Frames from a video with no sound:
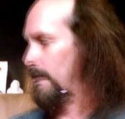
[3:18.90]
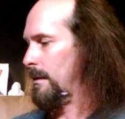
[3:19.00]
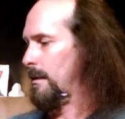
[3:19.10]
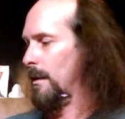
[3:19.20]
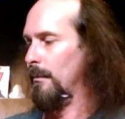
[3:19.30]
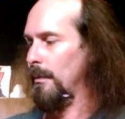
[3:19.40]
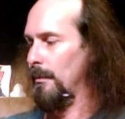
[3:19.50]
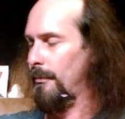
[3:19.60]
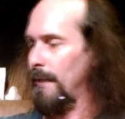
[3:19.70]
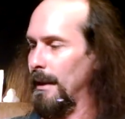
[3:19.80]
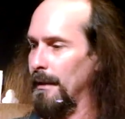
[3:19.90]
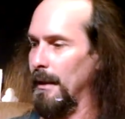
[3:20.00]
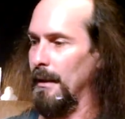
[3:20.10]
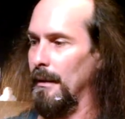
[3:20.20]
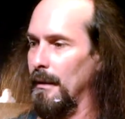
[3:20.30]
So we will find
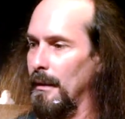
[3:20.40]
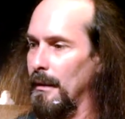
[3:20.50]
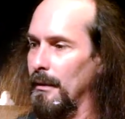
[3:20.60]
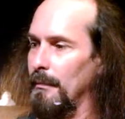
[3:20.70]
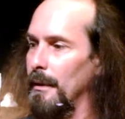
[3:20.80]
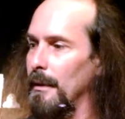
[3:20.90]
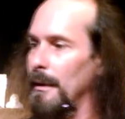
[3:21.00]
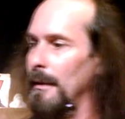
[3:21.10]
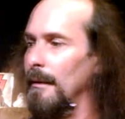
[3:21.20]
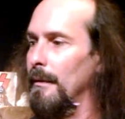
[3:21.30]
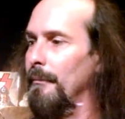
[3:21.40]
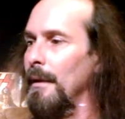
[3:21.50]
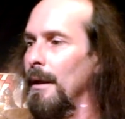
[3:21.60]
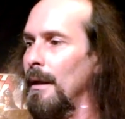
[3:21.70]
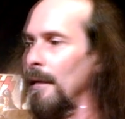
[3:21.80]
out a little bit later.
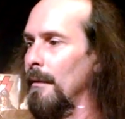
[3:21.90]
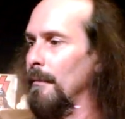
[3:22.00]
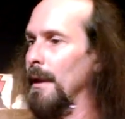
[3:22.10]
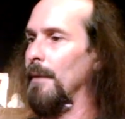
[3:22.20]
But